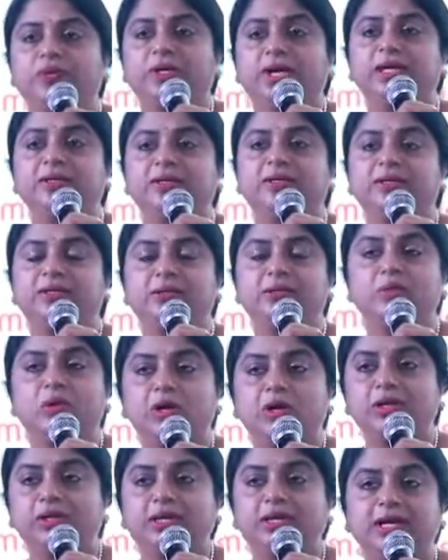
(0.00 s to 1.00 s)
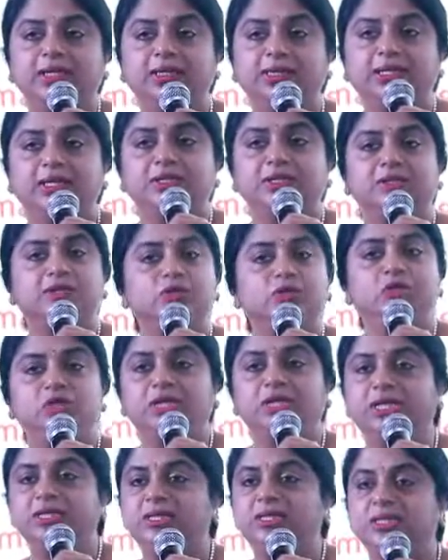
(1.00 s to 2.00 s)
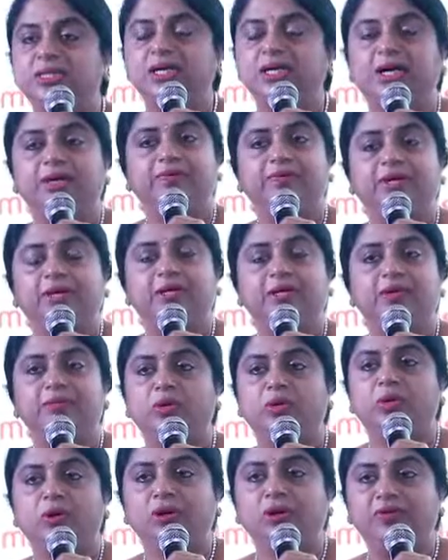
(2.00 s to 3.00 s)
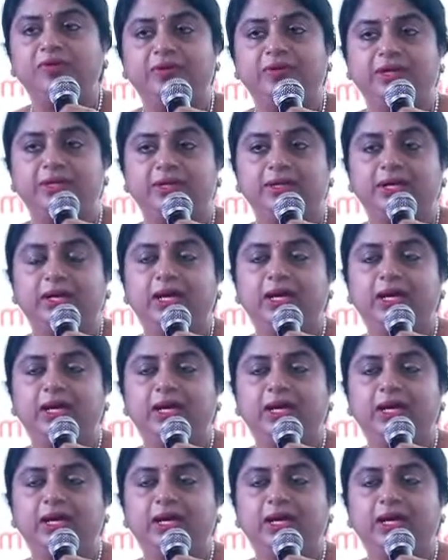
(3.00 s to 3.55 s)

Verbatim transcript: either demonetization, GST, I welcome all of it